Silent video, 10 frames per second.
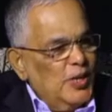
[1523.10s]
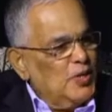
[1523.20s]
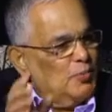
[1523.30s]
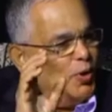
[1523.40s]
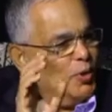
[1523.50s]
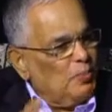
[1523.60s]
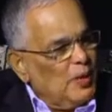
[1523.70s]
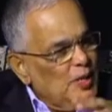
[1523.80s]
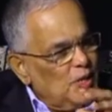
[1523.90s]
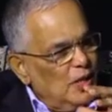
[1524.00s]
it is more
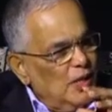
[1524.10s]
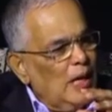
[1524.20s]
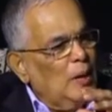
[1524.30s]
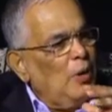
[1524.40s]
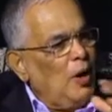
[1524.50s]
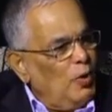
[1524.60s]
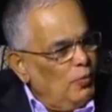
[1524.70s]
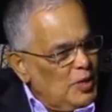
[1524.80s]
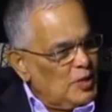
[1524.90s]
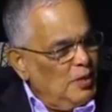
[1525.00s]
preaching about
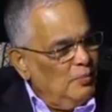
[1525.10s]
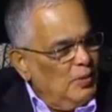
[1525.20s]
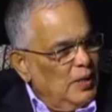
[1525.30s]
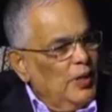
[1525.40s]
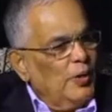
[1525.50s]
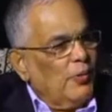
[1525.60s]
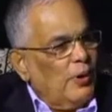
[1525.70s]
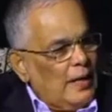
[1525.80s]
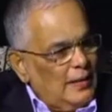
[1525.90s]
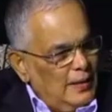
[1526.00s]
worship
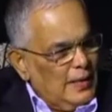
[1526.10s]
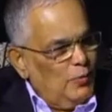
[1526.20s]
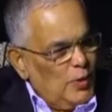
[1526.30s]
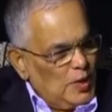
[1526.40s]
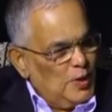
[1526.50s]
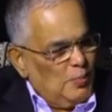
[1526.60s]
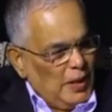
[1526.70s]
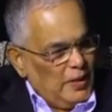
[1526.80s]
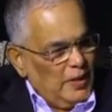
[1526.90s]
rather than worshipping.